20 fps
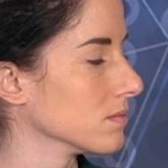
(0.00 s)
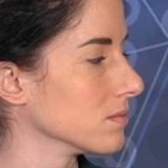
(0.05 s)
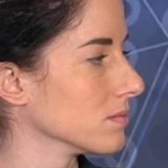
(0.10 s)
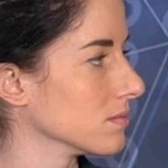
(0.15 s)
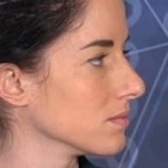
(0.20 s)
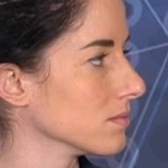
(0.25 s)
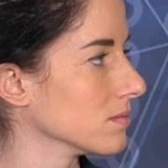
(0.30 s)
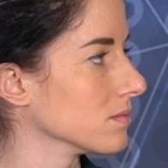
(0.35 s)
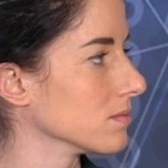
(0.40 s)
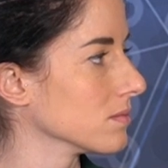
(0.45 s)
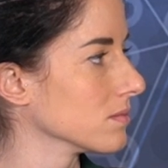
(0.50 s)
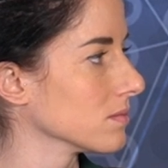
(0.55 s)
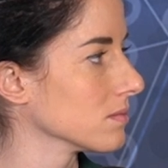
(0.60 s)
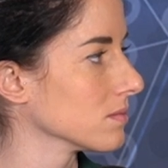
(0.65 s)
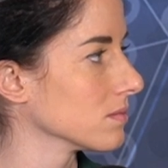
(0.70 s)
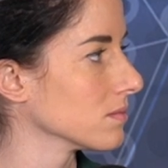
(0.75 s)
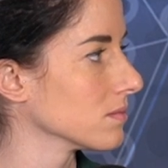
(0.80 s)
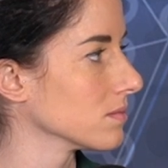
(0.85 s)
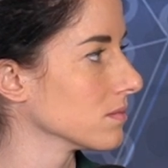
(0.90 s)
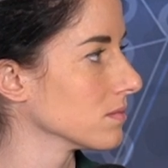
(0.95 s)

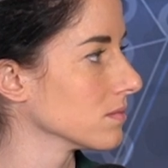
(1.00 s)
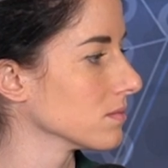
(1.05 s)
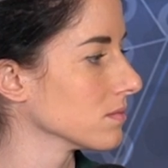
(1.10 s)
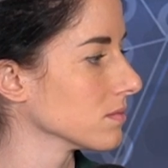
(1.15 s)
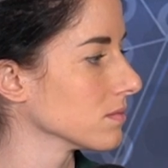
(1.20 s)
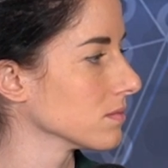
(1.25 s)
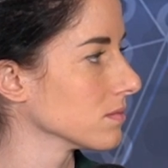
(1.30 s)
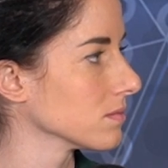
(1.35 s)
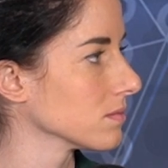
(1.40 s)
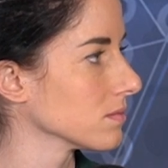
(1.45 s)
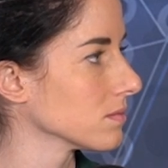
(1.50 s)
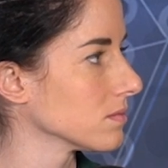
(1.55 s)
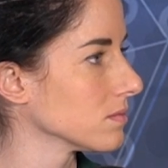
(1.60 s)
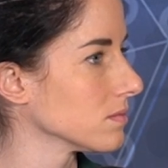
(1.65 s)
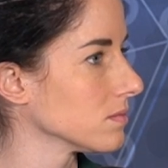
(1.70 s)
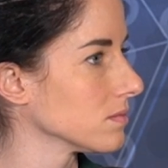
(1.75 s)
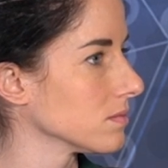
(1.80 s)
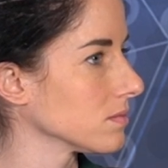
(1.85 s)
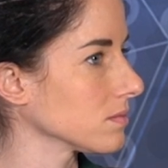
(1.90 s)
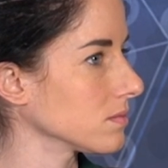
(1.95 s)

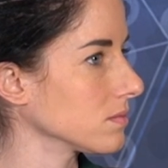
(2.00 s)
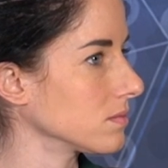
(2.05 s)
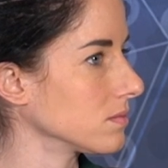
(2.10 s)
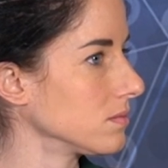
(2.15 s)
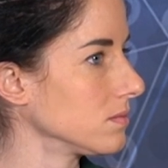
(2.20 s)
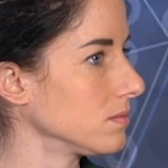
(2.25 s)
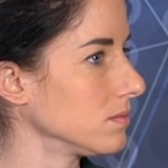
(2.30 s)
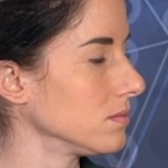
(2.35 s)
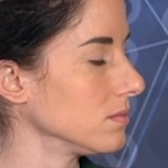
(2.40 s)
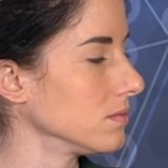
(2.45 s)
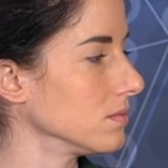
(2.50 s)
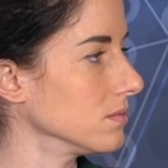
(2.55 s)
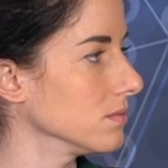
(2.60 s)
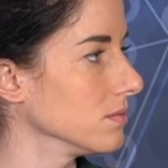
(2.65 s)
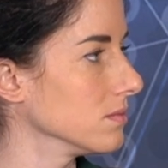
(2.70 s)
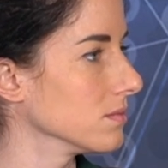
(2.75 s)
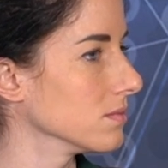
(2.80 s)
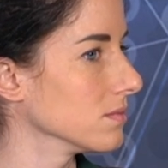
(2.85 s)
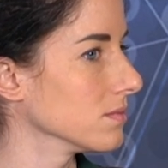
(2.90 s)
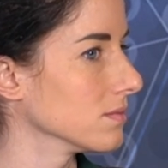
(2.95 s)

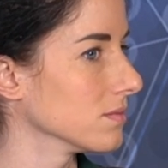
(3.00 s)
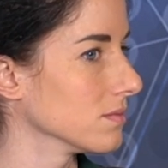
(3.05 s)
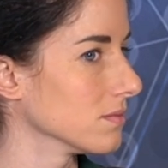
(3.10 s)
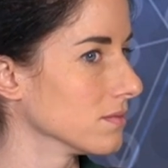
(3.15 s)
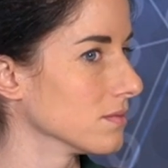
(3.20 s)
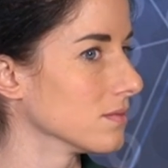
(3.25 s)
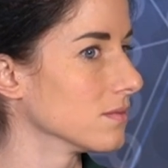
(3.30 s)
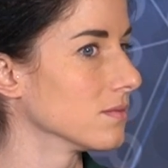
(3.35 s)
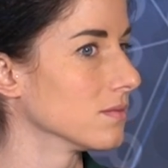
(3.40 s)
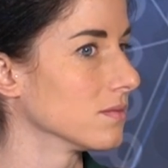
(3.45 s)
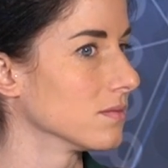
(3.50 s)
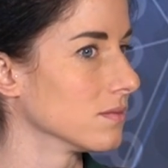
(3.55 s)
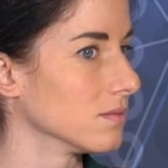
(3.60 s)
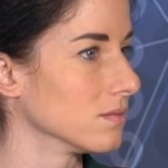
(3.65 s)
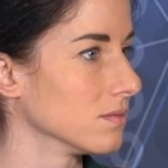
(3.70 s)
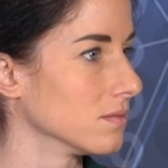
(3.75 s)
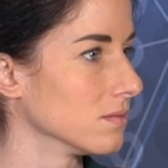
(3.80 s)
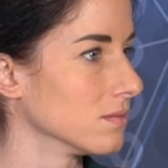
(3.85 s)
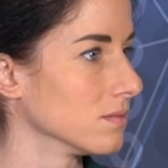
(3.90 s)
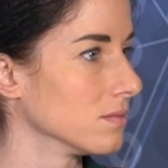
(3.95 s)

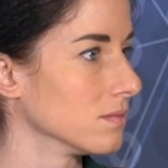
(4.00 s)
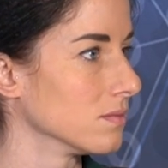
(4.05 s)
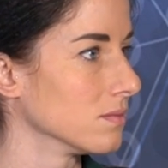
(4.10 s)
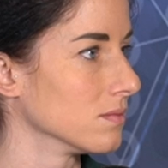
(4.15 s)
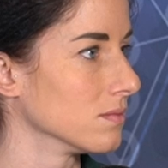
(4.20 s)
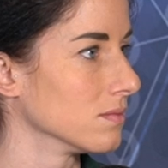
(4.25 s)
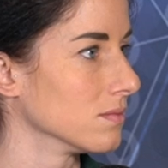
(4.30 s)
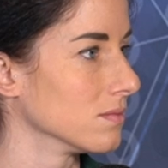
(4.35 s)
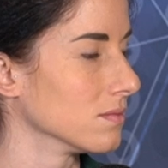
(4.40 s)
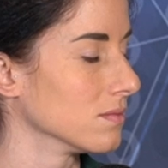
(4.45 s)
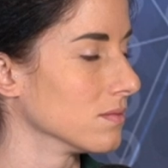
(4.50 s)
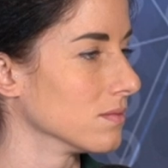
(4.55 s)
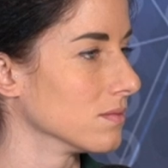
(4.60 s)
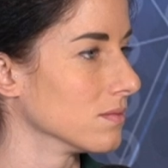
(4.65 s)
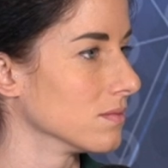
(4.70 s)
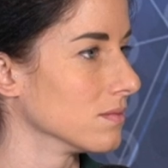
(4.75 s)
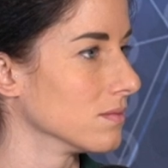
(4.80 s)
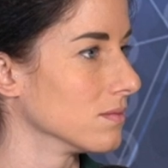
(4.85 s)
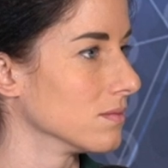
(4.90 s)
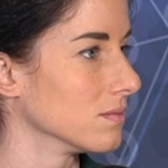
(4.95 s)

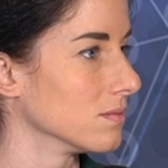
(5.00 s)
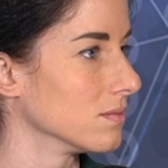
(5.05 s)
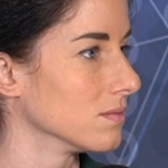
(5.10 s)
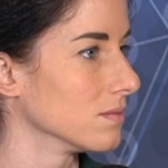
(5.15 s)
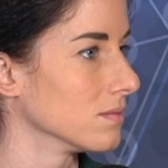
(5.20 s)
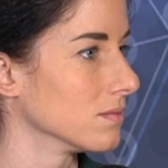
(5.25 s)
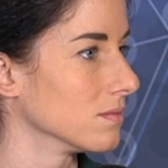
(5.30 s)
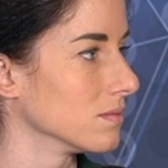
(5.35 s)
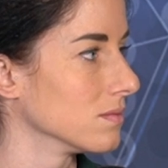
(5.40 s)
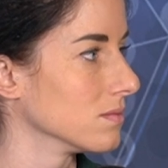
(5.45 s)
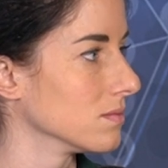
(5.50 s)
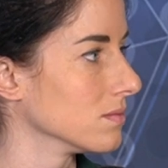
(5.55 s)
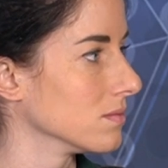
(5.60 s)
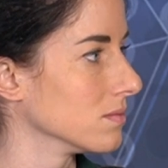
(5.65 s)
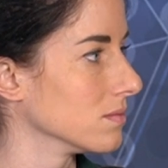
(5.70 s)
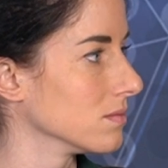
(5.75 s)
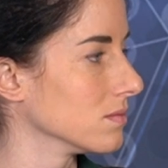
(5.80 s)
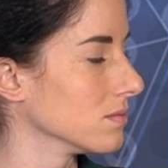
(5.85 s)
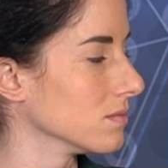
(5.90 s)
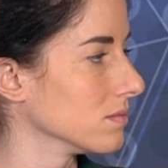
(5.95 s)

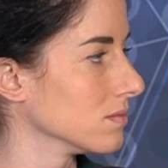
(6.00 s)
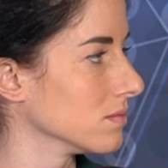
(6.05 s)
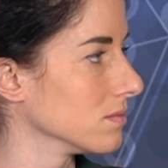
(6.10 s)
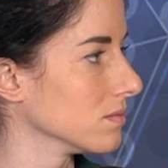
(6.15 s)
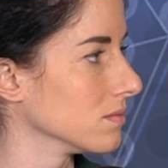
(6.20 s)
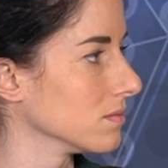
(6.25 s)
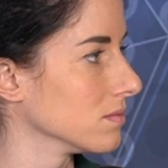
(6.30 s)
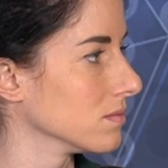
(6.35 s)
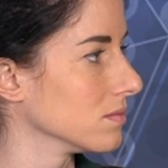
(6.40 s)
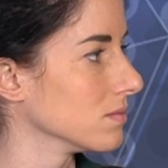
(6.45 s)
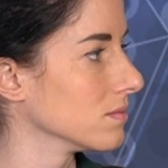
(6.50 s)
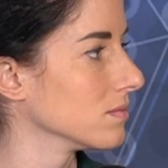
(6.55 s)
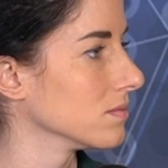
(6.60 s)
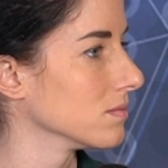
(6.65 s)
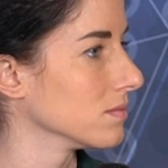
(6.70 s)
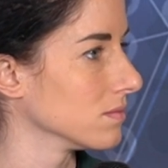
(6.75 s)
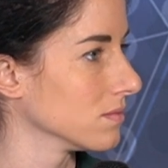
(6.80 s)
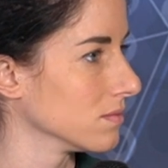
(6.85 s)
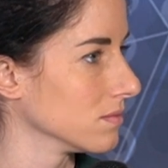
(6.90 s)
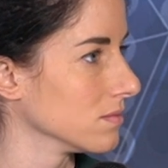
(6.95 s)

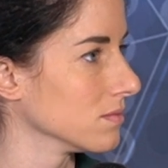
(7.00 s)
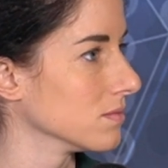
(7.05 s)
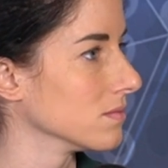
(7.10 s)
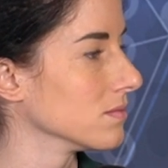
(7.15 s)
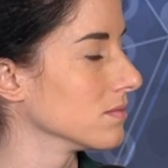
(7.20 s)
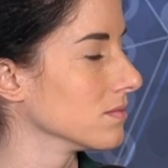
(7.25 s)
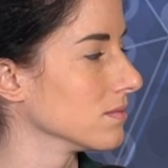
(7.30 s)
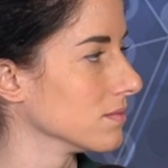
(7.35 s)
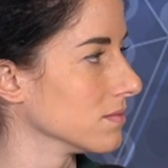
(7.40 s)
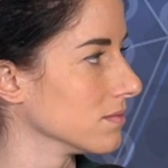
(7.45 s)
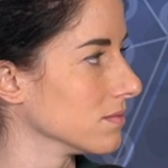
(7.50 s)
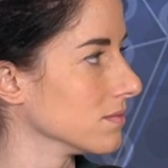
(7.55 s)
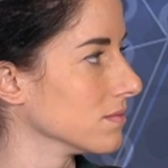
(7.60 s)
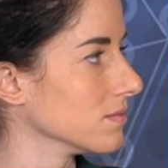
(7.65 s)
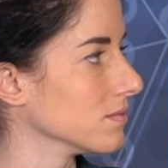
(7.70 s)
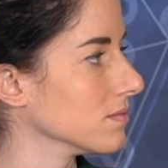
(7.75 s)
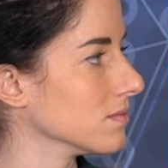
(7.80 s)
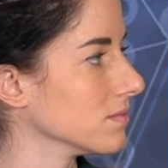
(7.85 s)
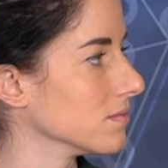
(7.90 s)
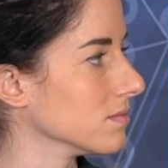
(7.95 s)
The person shown says nothing.